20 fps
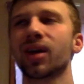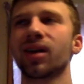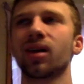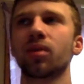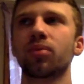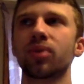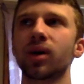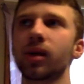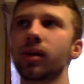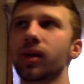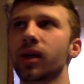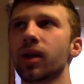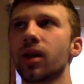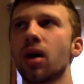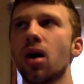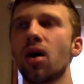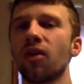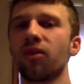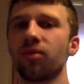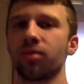and I'll probably get
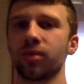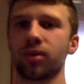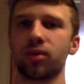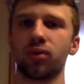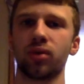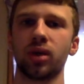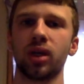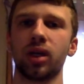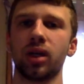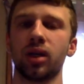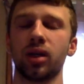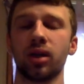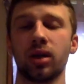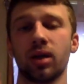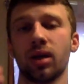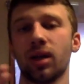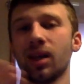off between